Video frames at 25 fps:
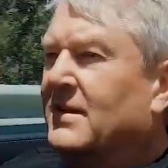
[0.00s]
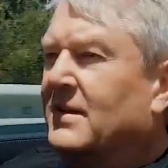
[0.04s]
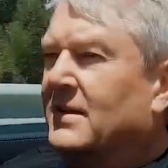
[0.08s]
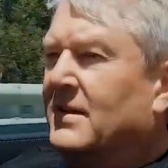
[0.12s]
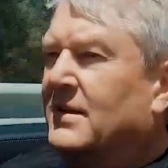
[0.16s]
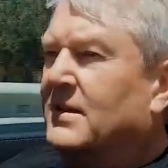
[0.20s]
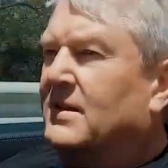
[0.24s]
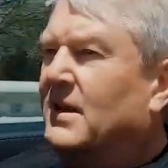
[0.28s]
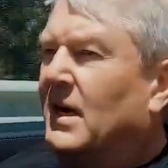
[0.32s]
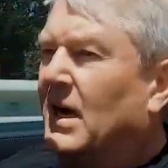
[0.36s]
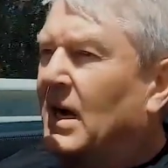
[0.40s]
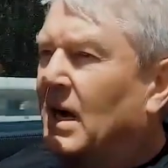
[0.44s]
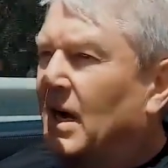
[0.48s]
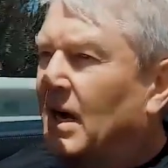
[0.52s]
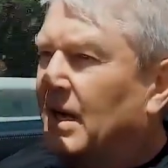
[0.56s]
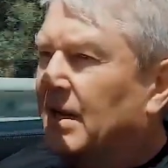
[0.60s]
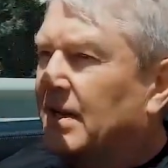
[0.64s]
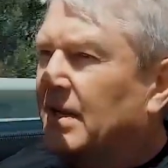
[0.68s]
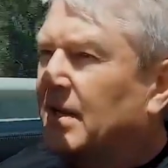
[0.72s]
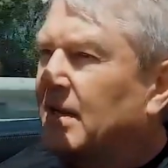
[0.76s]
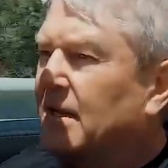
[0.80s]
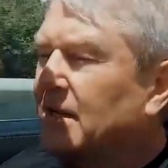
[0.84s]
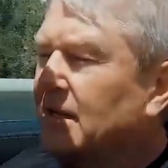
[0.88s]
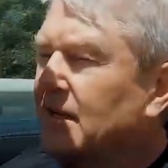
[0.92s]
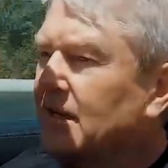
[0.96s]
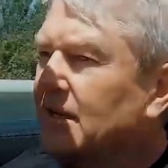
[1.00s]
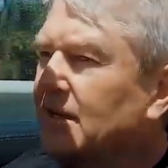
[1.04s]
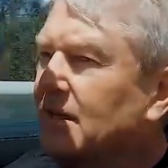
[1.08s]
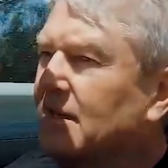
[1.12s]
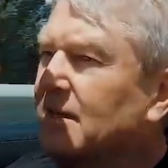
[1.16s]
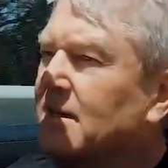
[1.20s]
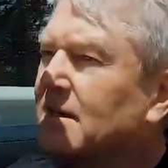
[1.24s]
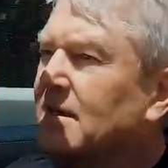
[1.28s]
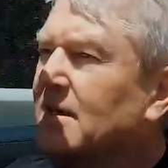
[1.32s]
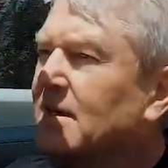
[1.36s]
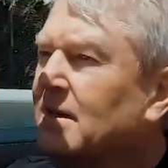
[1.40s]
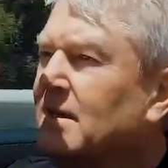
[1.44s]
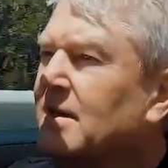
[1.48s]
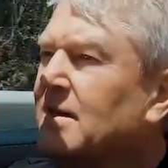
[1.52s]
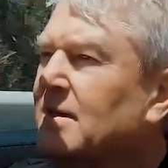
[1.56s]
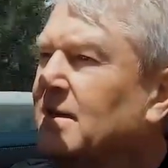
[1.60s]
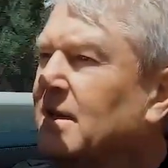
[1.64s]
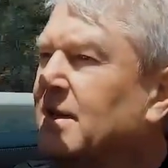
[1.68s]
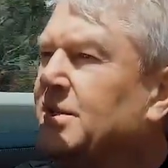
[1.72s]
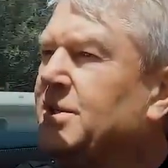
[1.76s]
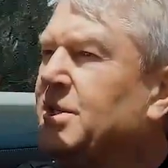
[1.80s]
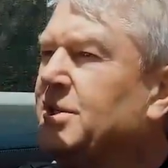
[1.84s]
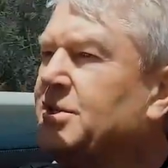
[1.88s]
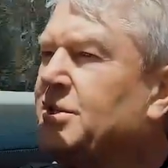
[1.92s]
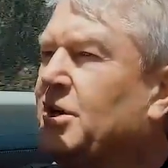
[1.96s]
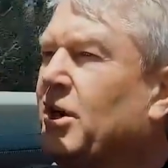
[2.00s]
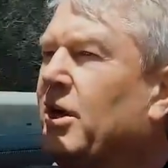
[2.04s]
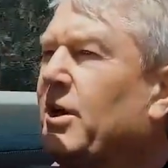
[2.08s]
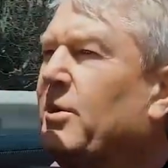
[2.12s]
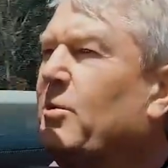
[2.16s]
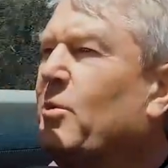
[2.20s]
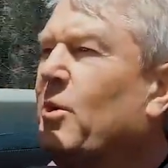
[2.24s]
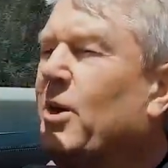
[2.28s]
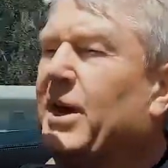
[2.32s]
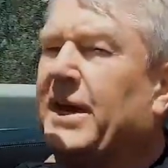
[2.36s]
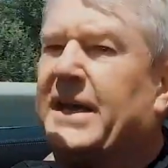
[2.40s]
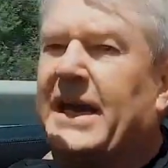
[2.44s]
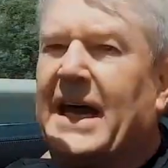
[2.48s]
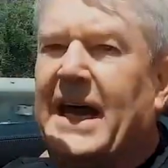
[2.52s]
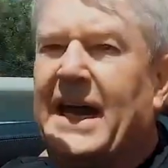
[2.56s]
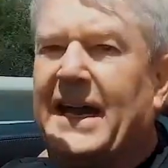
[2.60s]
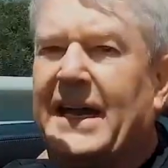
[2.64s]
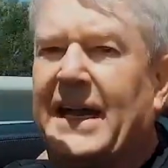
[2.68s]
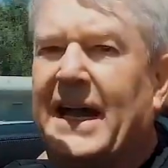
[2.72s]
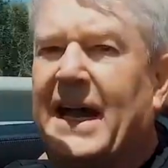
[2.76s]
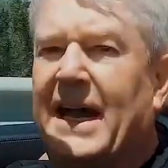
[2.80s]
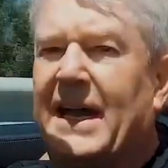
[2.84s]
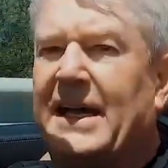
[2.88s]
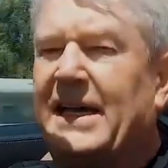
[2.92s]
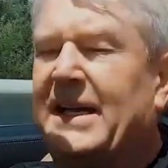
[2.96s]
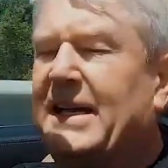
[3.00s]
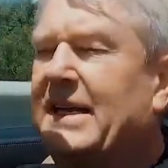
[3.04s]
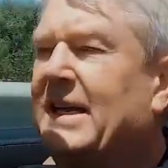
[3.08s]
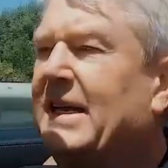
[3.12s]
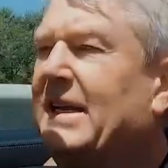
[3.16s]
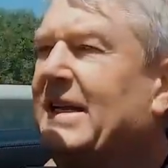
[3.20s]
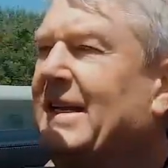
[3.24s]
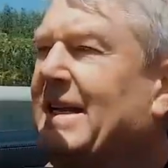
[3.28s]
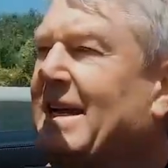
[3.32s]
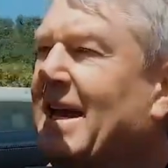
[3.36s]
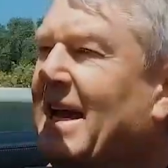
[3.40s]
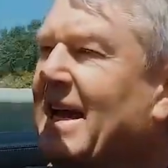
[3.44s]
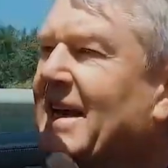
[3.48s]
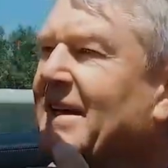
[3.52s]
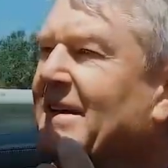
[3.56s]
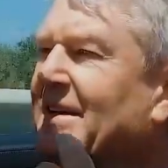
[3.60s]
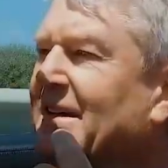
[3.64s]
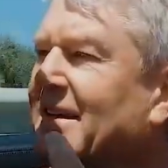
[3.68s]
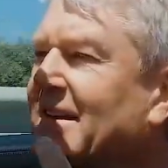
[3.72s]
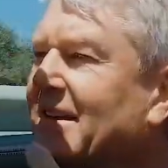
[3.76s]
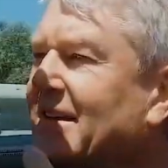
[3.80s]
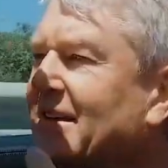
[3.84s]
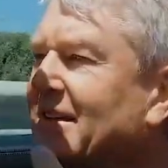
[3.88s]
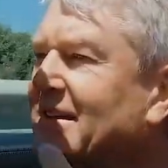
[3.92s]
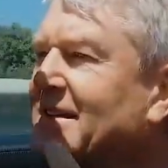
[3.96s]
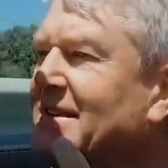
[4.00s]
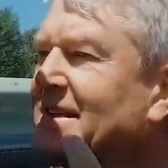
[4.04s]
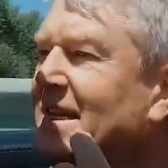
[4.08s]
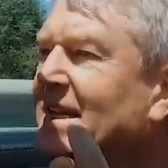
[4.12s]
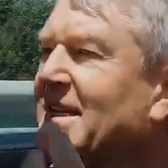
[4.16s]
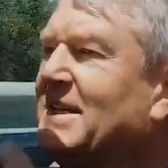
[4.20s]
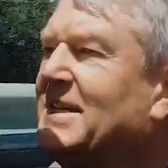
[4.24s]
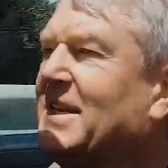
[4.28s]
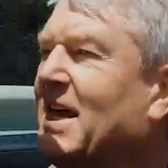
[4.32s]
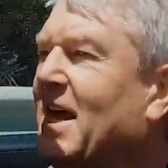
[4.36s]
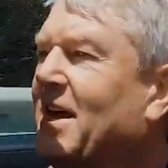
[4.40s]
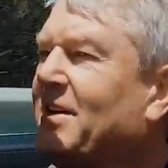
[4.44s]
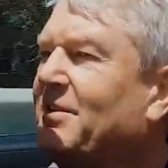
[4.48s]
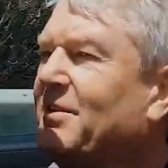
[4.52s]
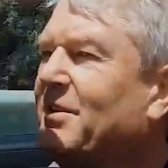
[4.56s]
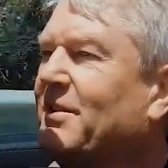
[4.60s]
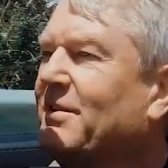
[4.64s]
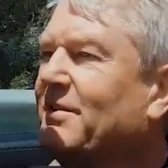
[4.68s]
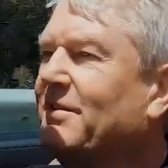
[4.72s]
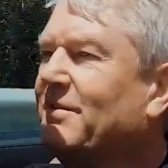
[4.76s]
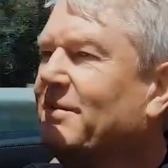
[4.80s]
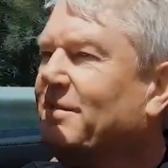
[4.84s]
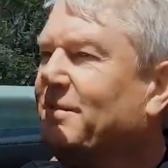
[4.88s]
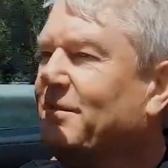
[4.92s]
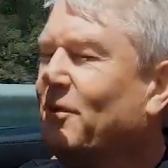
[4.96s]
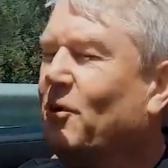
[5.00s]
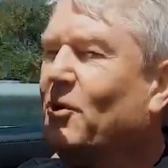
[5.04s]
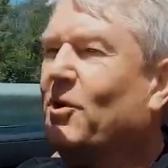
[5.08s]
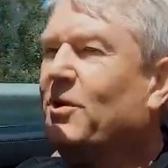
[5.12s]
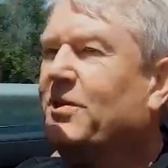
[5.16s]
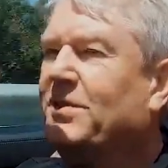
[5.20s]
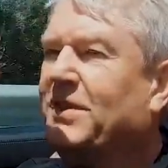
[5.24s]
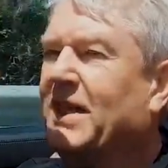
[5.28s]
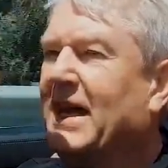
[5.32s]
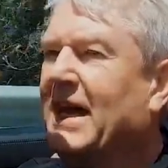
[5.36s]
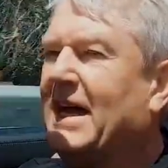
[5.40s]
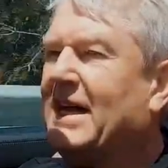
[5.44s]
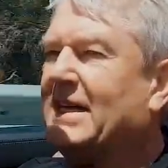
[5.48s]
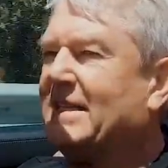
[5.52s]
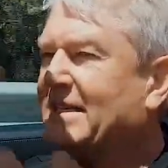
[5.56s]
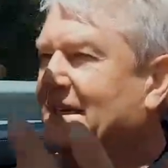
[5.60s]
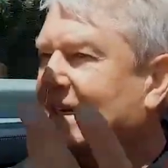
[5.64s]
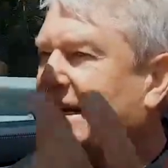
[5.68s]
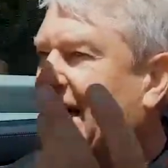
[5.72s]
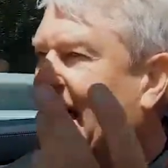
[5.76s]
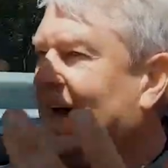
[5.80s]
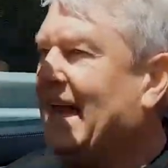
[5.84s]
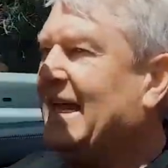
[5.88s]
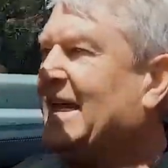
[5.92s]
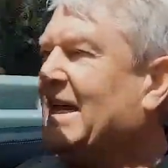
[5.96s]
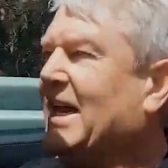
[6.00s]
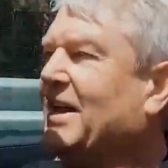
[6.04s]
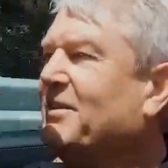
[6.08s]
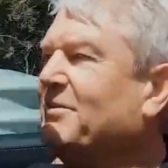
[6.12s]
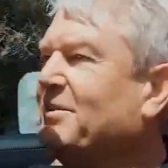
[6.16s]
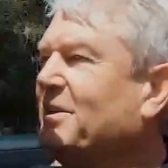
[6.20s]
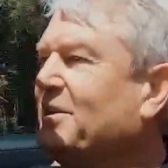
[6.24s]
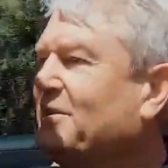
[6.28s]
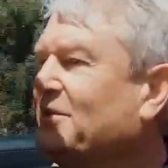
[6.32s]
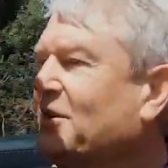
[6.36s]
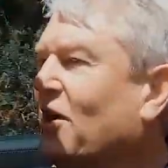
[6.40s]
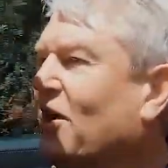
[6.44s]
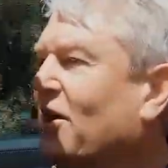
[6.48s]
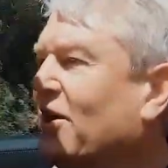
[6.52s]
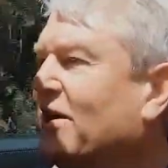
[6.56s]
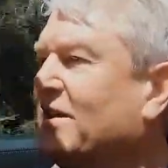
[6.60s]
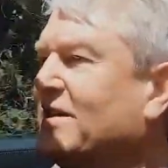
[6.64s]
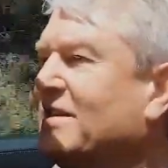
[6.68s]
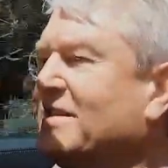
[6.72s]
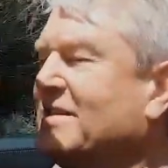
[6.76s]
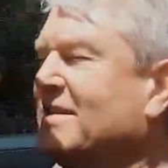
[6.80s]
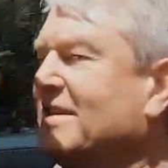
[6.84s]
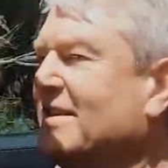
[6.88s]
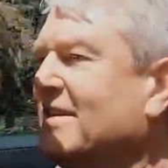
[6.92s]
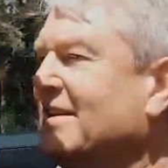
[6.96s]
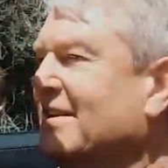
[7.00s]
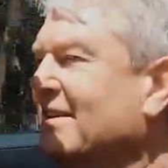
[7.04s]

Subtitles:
God, you just got to work out how you can get $604,800,